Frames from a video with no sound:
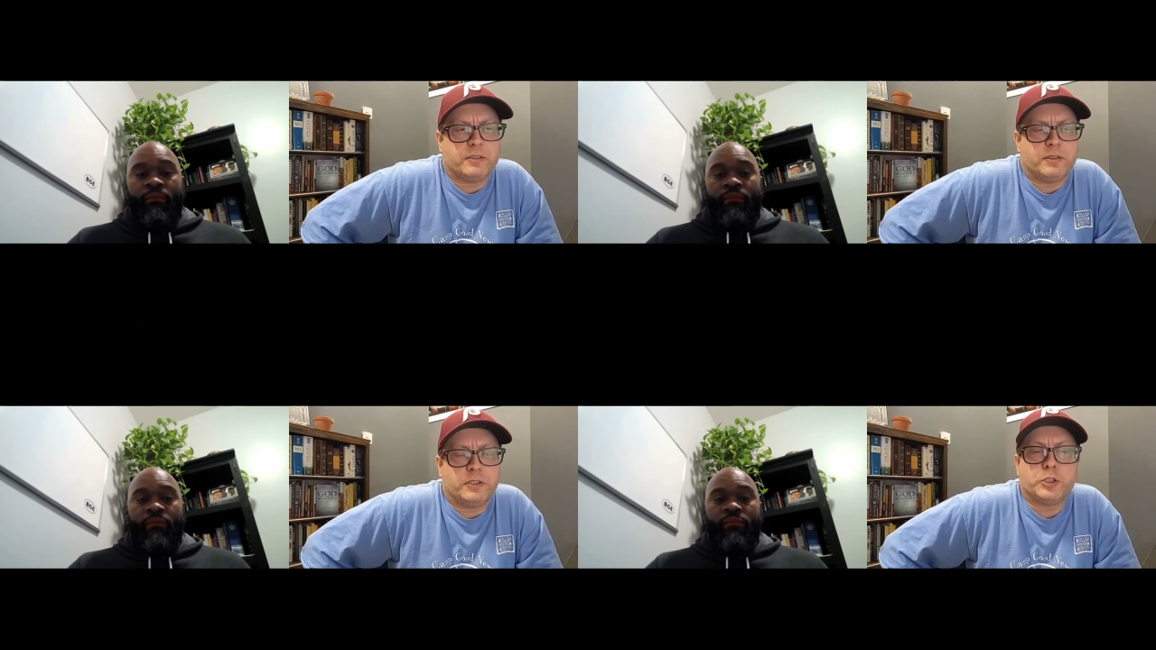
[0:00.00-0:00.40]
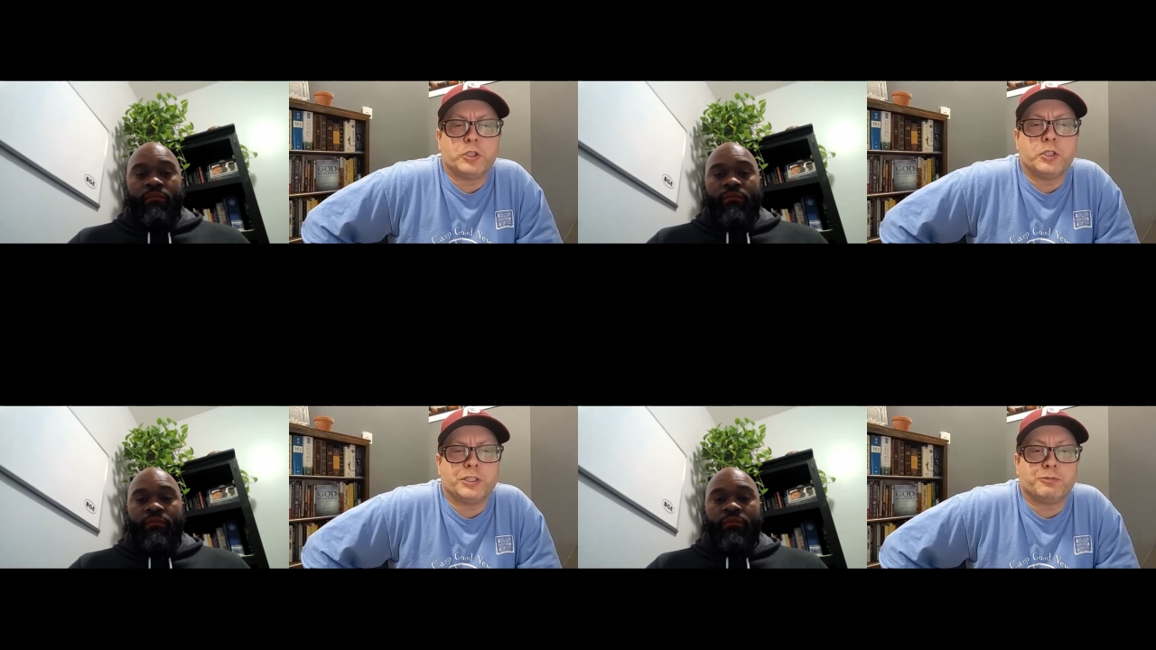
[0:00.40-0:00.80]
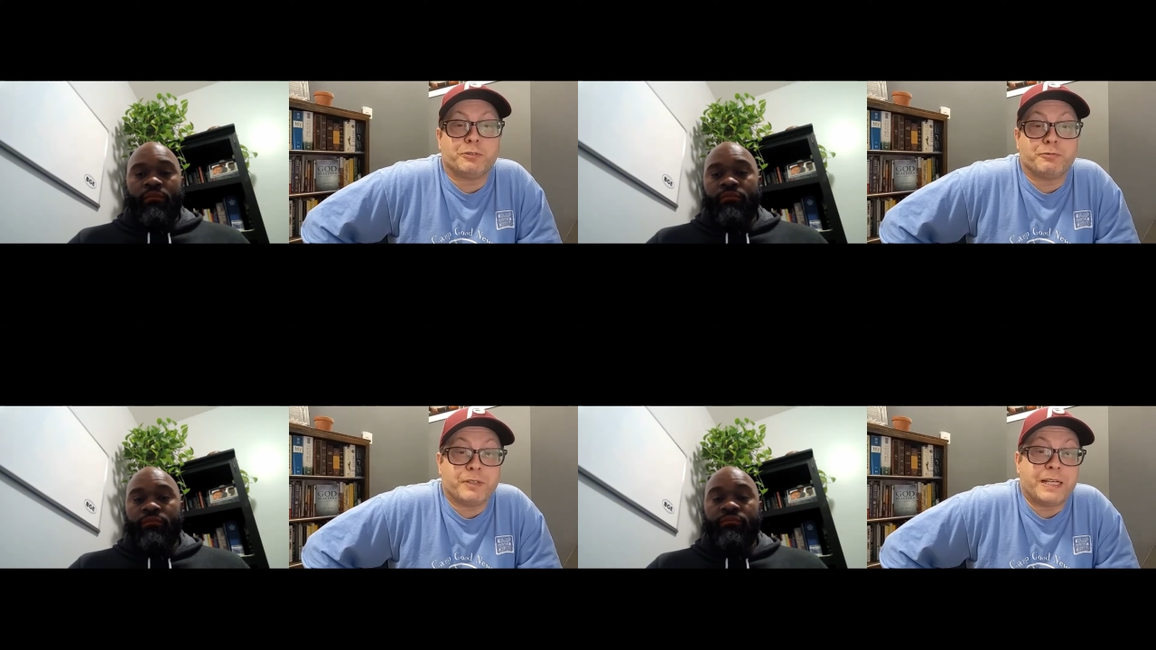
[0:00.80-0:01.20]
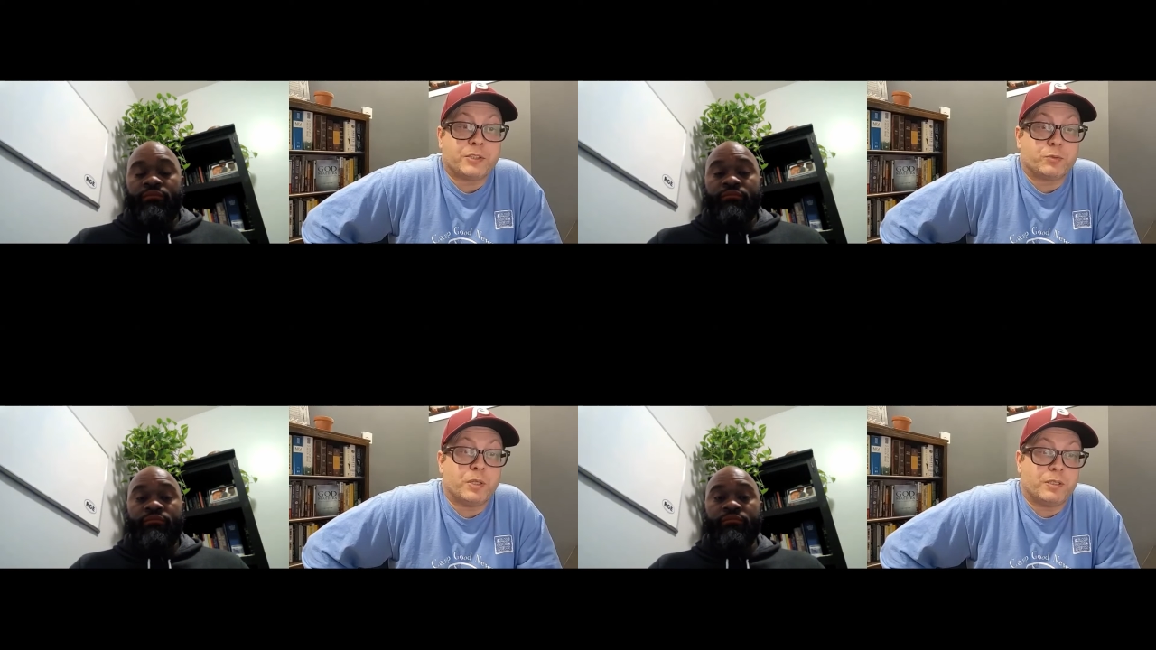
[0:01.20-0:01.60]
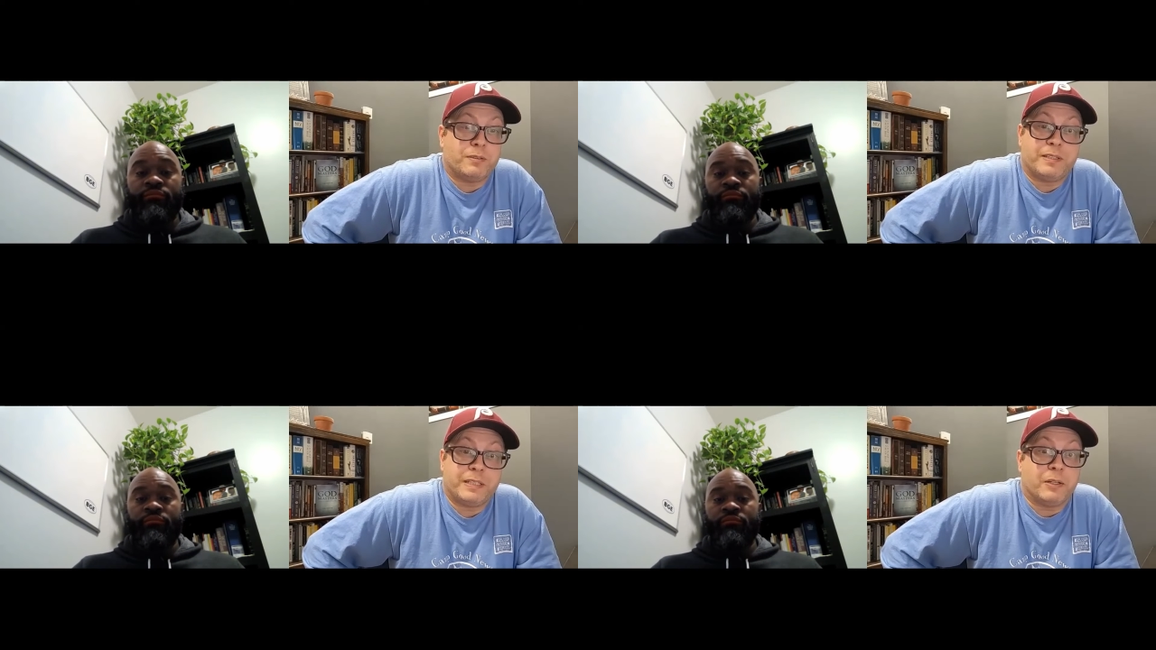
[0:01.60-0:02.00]
Speaker 1: the church reflect
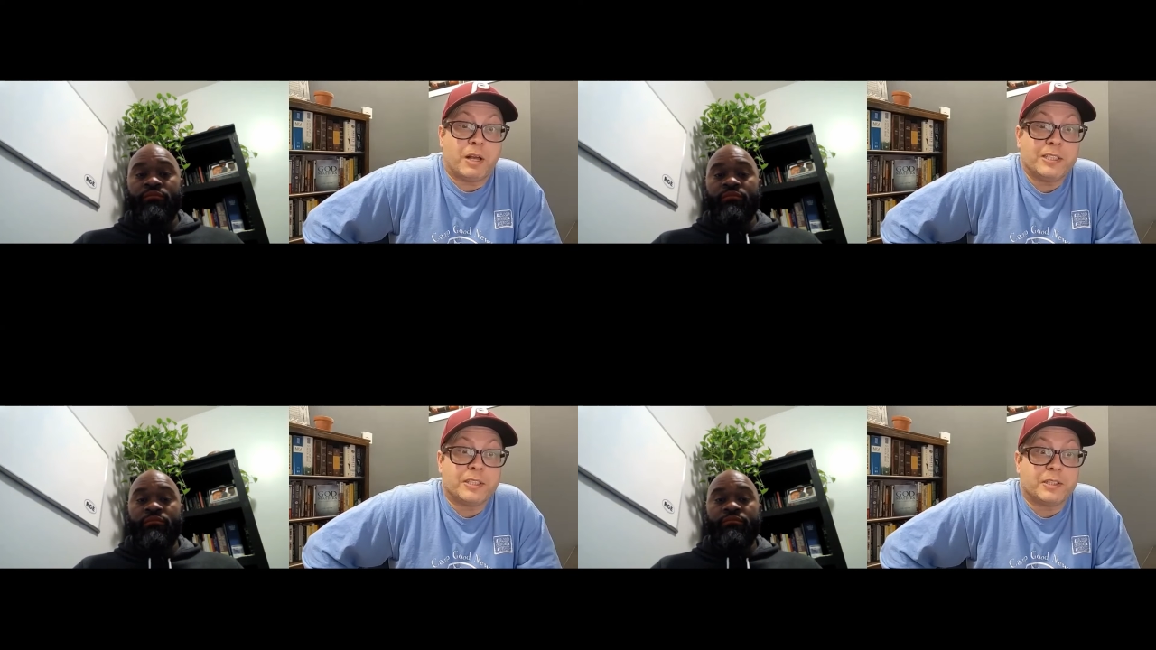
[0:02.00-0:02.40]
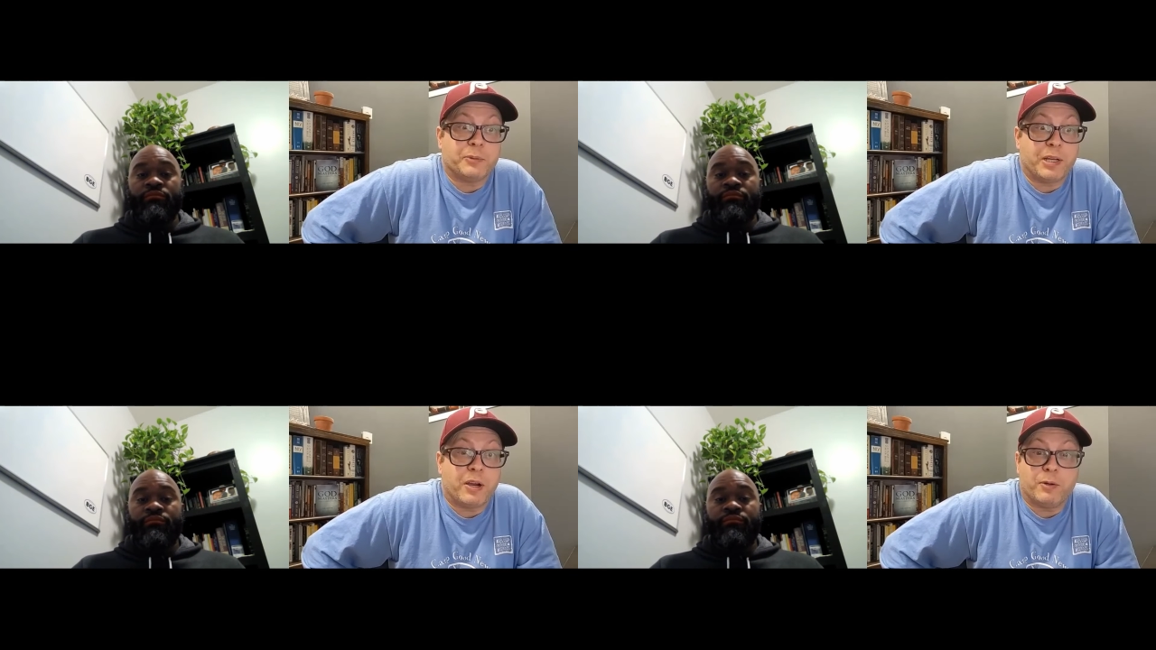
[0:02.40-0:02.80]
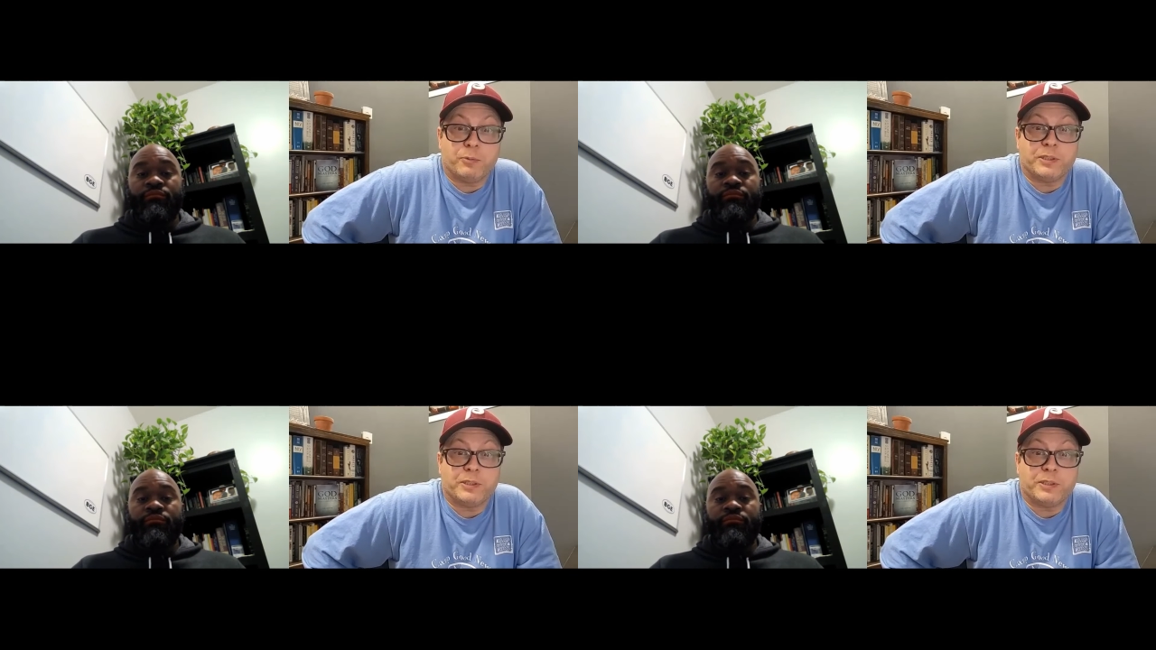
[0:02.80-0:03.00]
what theologically we are,